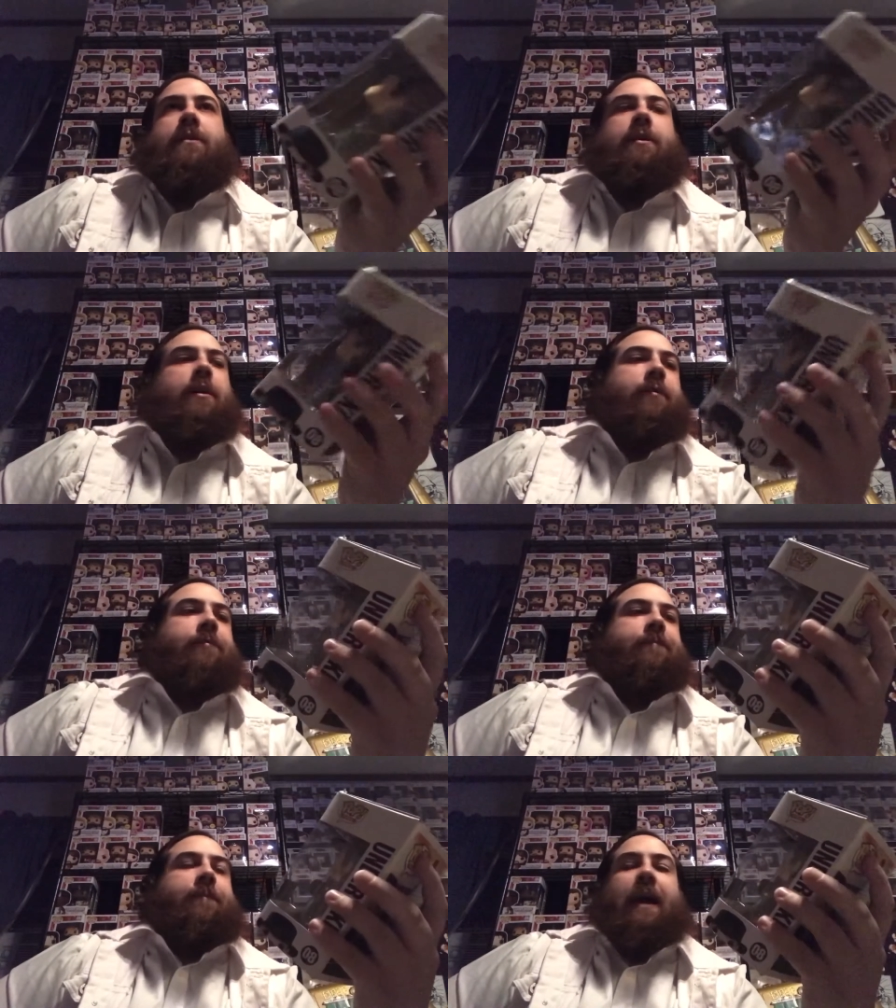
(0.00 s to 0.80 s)
So
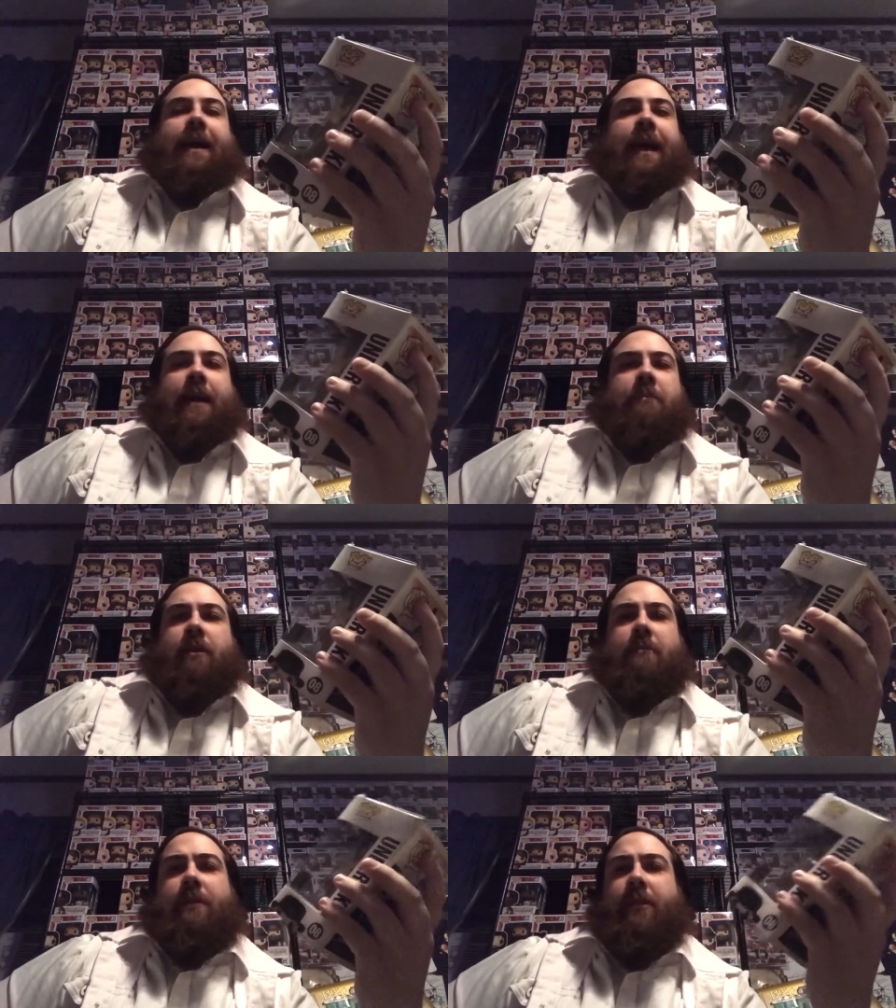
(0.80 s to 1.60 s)
I gotta put
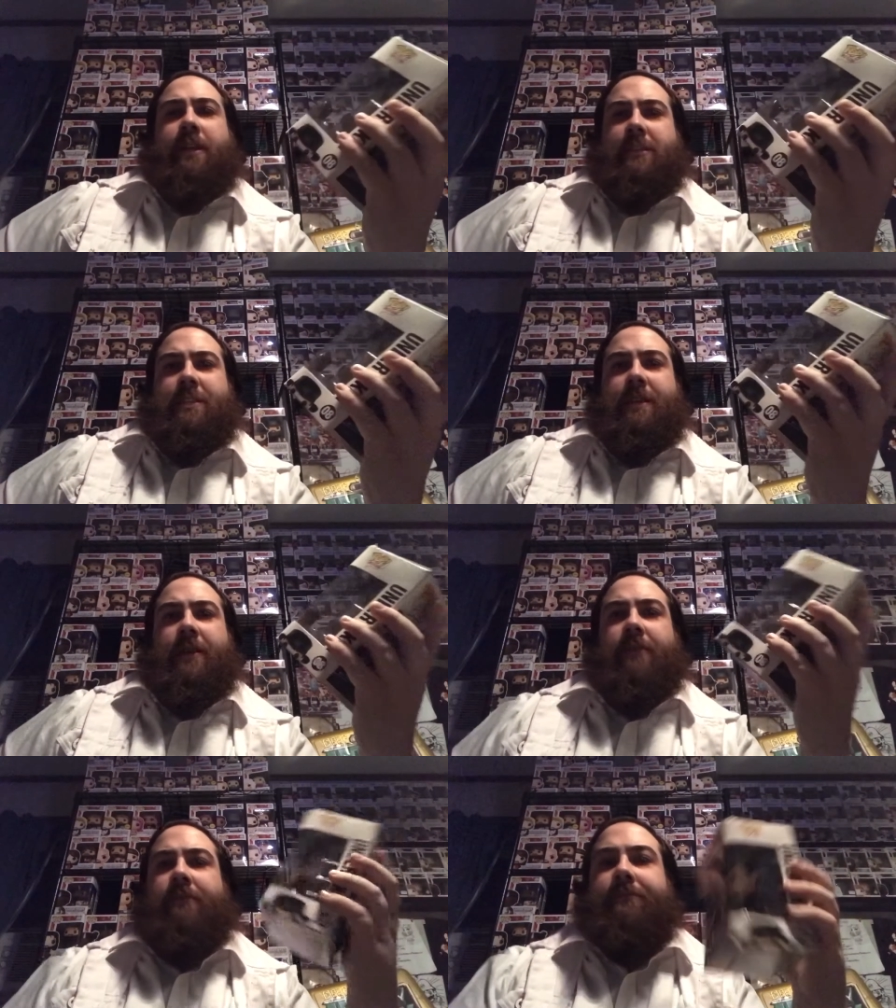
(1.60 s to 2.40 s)
him on the list, you
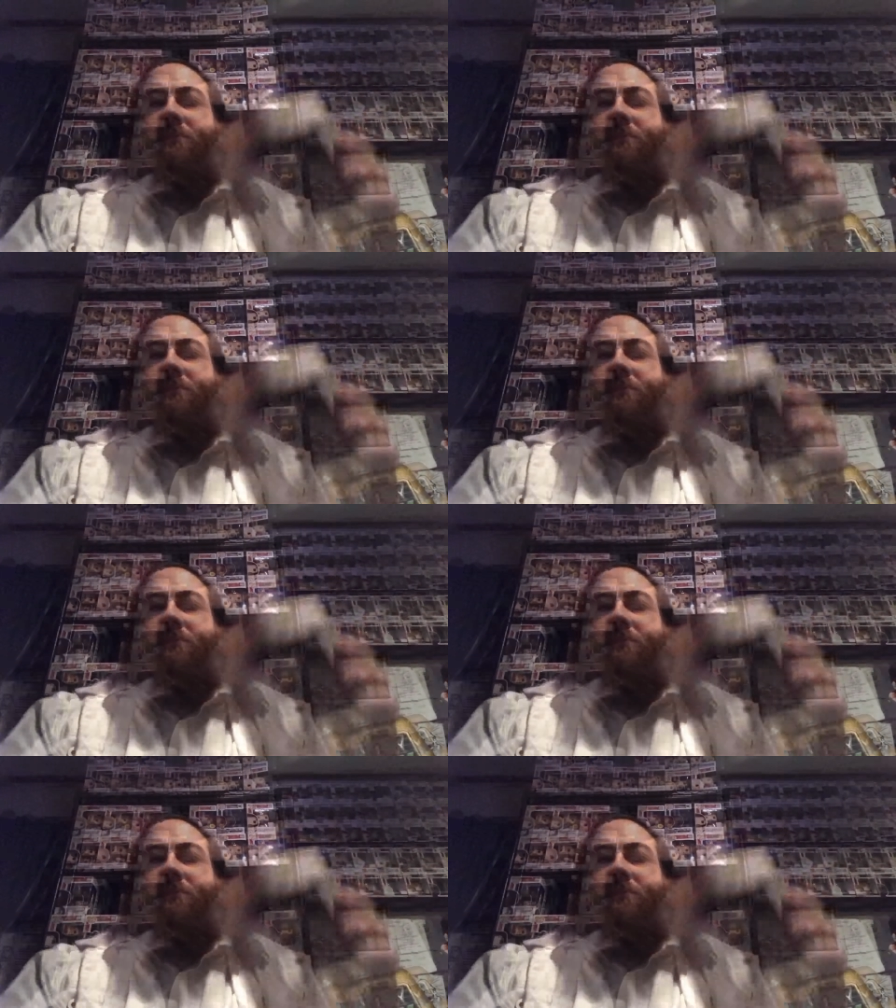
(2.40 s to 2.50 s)
know.